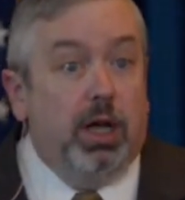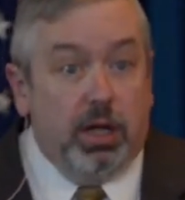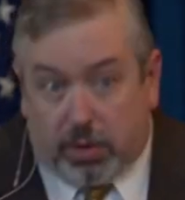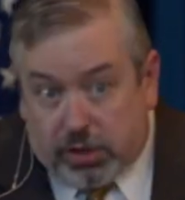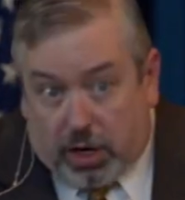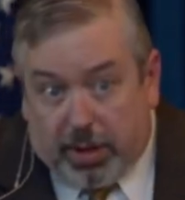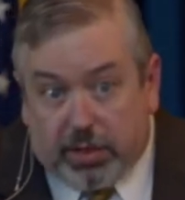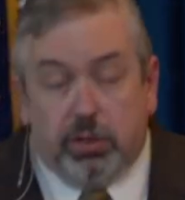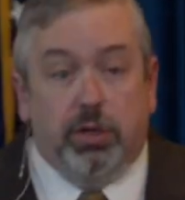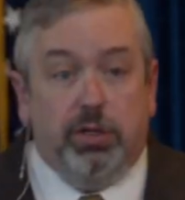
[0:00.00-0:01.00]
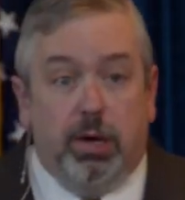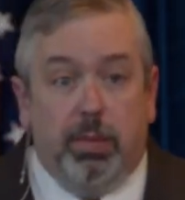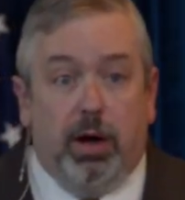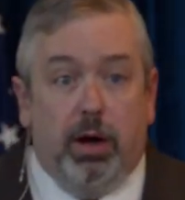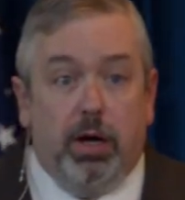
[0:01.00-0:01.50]
You want to talk about the church in
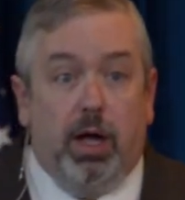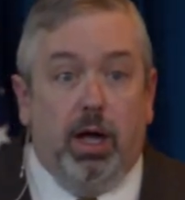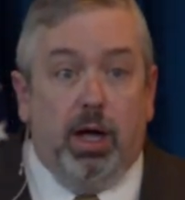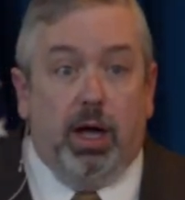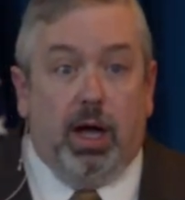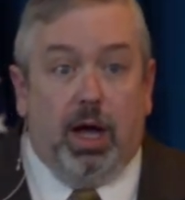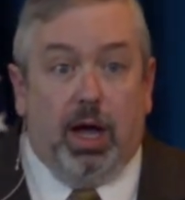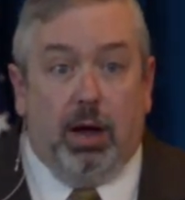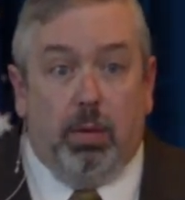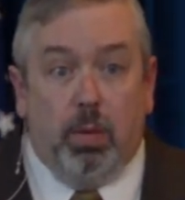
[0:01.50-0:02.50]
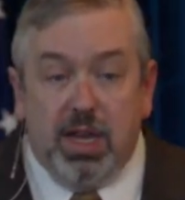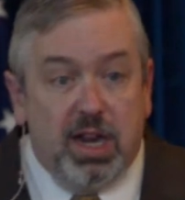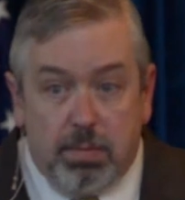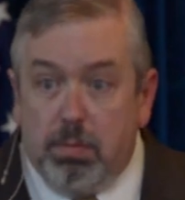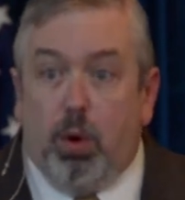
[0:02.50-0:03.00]
America. We
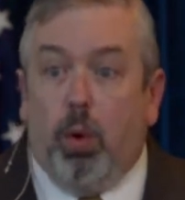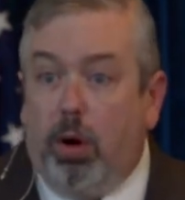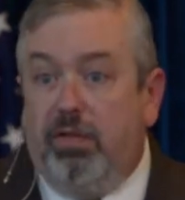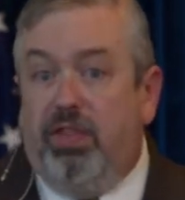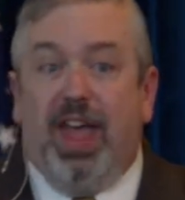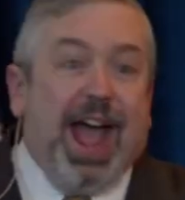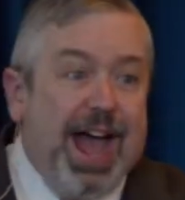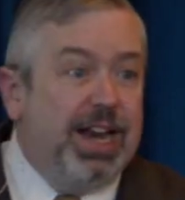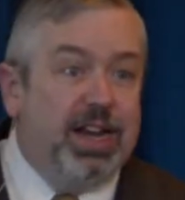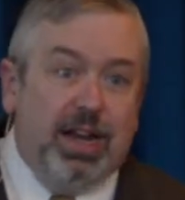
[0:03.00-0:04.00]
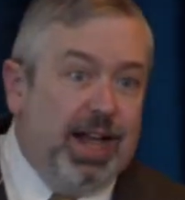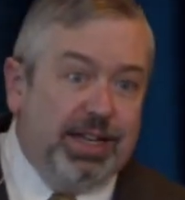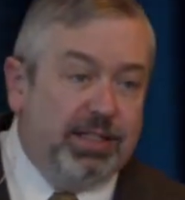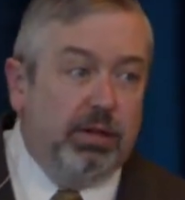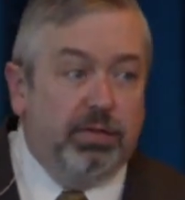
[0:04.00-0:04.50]
need more of that and
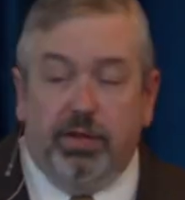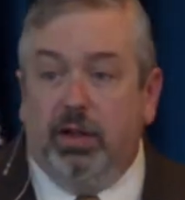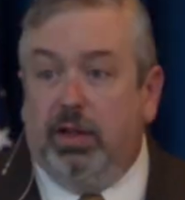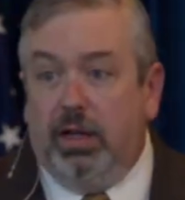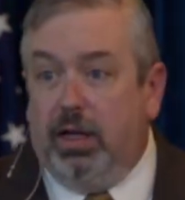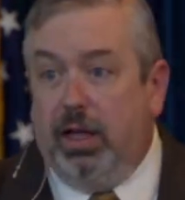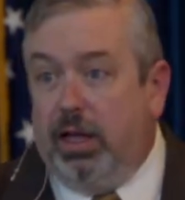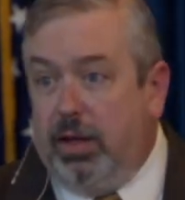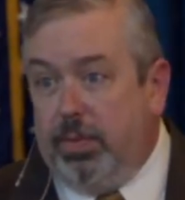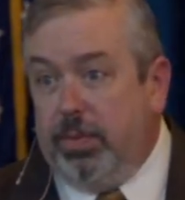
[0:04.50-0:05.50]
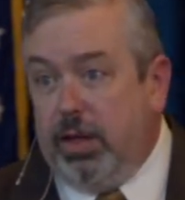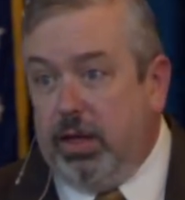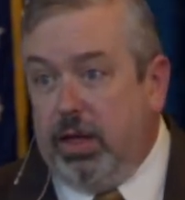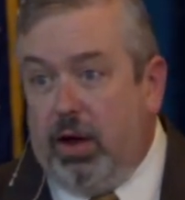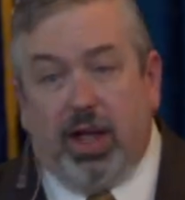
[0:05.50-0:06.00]
less of,
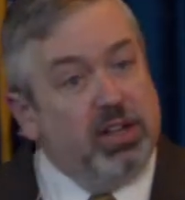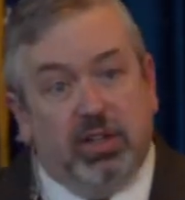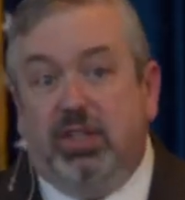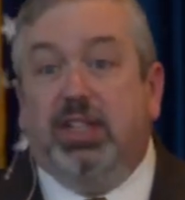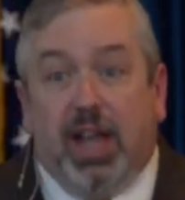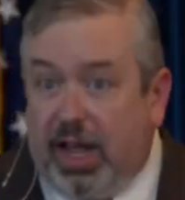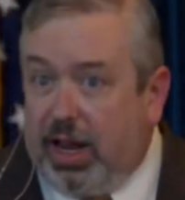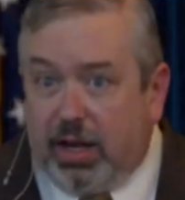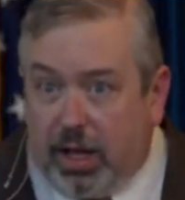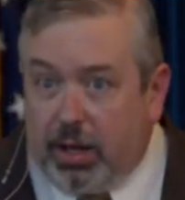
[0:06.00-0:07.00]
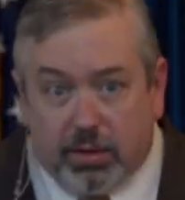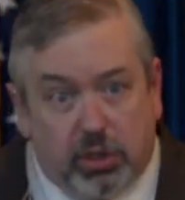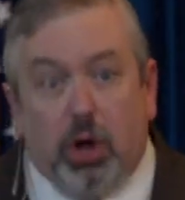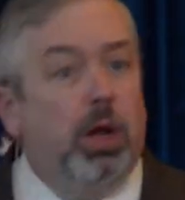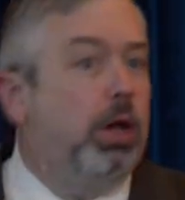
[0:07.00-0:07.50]
okay, I'll just say it,
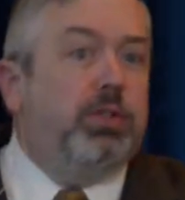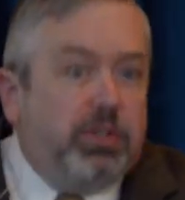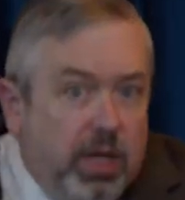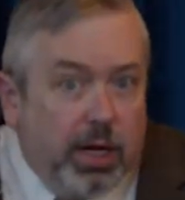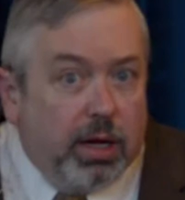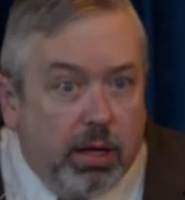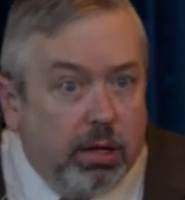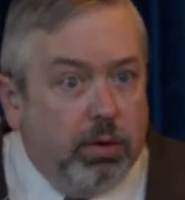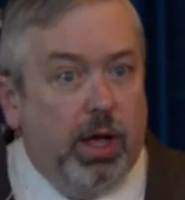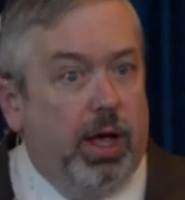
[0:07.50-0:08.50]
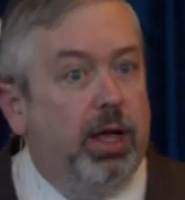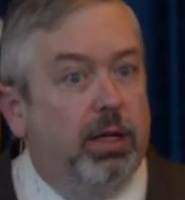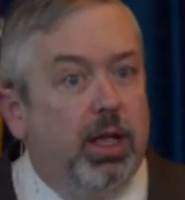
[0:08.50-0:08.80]
Joel Osteen. Okay.